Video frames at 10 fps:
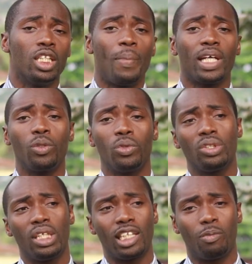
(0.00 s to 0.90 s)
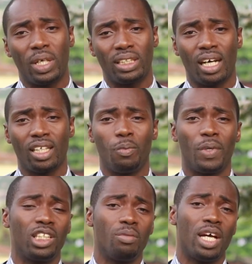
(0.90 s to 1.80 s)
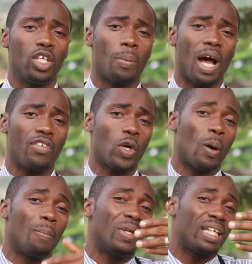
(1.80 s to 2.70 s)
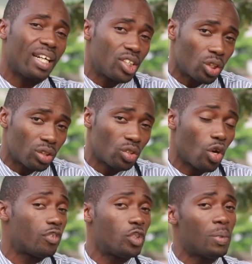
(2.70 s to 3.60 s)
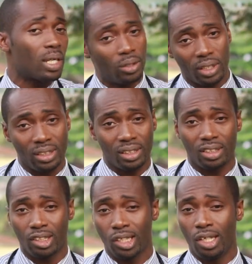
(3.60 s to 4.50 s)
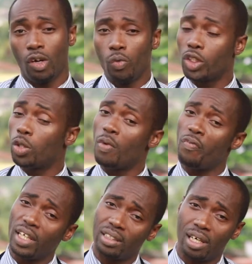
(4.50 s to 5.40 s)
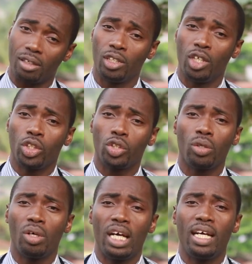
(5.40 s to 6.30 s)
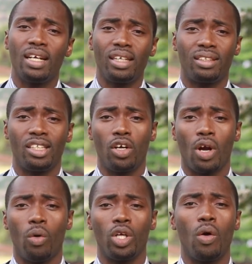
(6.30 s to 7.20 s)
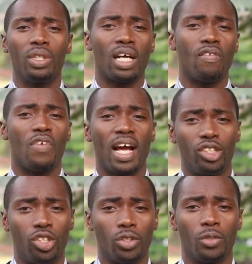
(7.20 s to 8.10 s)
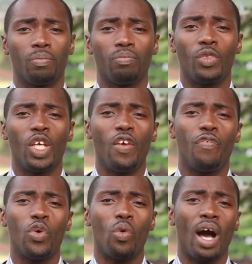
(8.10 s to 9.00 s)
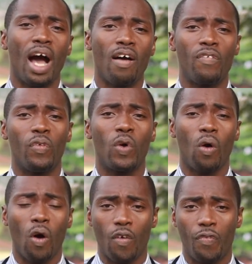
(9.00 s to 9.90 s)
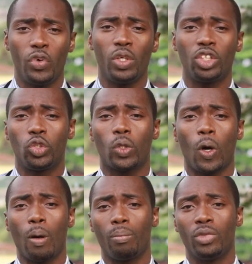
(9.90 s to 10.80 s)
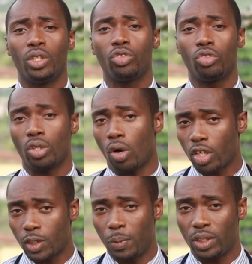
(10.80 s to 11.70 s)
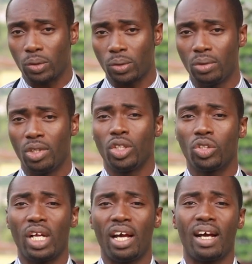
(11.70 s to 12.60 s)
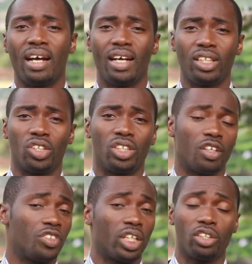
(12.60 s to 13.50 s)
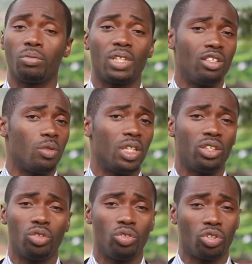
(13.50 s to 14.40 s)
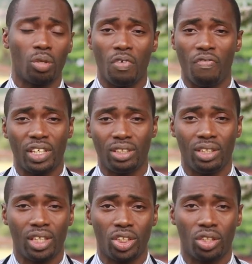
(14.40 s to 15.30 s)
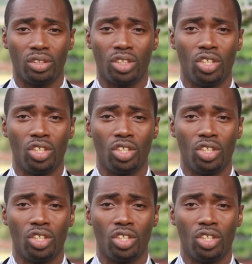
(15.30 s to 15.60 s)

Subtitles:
The person wouldn't get better. The person may end up having complications of tuberculosis, which could be fatal. So in that scenario, I would always advise you, if you have cough, you need to come to the hospital so that you can get yourself checked. Sometimes you may need to do some investigations.